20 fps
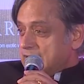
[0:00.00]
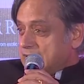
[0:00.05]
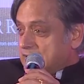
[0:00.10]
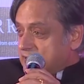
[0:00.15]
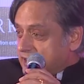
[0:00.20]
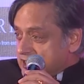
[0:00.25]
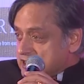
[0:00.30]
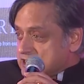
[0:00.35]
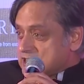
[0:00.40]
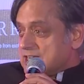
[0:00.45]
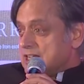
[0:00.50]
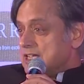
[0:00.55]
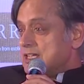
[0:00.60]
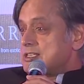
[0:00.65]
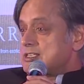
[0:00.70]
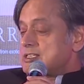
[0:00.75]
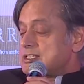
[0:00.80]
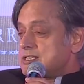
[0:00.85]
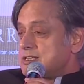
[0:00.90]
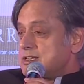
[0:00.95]
He
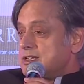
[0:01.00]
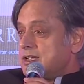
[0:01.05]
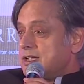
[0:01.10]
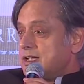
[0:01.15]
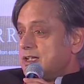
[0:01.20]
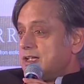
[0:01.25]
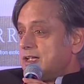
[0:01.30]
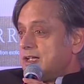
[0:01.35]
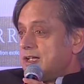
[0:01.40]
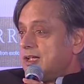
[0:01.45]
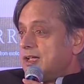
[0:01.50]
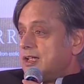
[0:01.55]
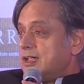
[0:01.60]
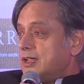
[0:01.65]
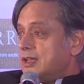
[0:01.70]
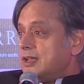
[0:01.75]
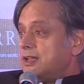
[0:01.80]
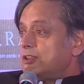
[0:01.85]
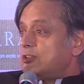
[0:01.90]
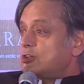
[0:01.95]
says,
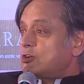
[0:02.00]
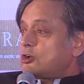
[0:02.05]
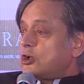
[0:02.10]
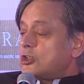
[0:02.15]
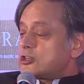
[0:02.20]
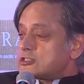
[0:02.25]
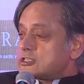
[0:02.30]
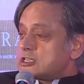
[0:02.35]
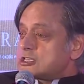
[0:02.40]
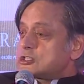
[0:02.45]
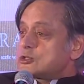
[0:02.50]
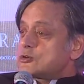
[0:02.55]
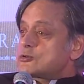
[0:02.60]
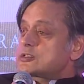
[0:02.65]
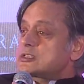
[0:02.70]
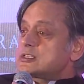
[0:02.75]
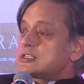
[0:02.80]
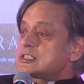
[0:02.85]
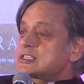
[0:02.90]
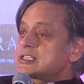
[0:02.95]
the
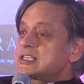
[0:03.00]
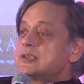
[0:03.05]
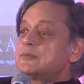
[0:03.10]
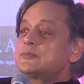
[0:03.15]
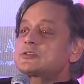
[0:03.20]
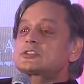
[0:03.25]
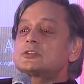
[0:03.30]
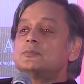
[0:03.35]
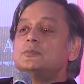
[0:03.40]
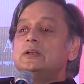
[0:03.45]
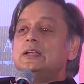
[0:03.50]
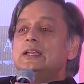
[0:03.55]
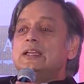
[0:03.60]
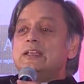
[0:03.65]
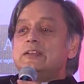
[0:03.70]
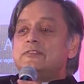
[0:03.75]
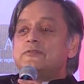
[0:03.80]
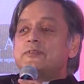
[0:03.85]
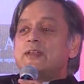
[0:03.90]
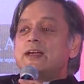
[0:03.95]
constitution seems to
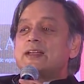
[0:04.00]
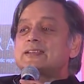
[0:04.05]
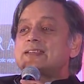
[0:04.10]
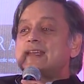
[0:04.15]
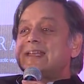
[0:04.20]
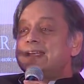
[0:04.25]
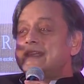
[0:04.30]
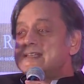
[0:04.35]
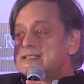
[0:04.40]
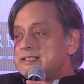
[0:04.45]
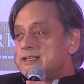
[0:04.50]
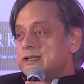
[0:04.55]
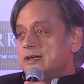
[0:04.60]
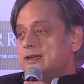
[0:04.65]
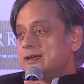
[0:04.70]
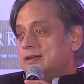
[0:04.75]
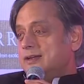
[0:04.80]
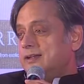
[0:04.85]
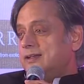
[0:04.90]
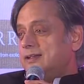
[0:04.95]
believe that
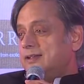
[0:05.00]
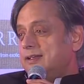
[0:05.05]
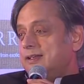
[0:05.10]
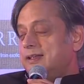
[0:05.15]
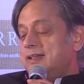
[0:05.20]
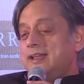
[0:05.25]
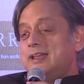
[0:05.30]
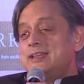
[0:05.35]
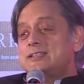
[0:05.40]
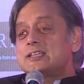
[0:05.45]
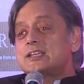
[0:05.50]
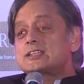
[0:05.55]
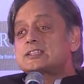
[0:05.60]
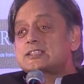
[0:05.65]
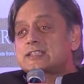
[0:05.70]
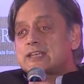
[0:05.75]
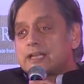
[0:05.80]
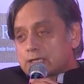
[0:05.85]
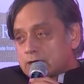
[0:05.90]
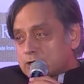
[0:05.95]
India is a
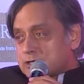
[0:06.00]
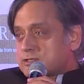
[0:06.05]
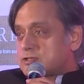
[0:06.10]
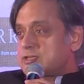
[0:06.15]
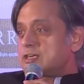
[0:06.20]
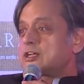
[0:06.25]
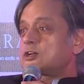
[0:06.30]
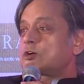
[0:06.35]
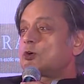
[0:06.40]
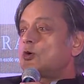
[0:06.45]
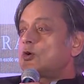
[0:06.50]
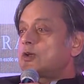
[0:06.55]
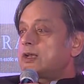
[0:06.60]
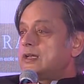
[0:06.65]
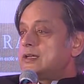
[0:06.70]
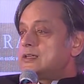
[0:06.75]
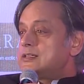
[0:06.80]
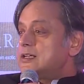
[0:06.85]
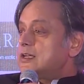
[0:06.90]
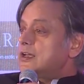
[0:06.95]
territory called
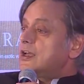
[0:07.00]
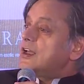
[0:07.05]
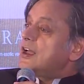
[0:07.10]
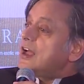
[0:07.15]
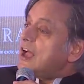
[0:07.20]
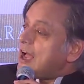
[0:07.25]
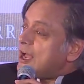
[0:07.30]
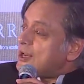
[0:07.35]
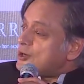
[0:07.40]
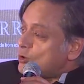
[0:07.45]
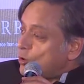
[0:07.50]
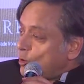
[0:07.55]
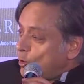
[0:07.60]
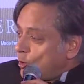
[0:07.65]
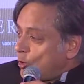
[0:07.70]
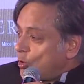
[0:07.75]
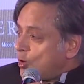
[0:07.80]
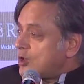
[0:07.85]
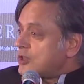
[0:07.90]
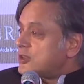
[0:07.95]
India and
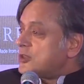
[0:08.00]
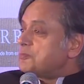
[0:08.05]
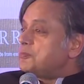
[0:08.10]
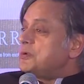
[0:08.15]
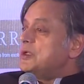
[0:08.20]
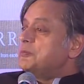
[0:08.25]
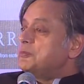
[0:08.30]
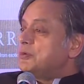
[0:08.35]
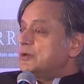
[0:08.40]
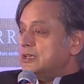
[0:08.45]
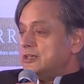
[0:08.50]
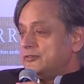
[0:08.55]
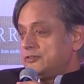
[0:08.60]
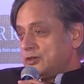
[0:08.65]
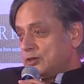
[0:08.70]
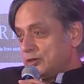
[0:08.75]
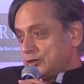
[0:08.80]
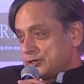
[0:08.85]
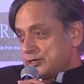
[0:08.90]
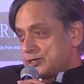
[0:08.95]
all the people
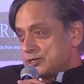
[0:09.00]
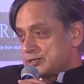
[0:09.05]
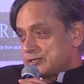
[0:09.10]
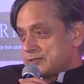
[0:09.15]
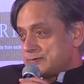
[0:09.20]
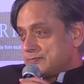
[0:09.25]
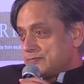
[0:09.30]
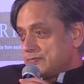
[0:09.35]
living on it.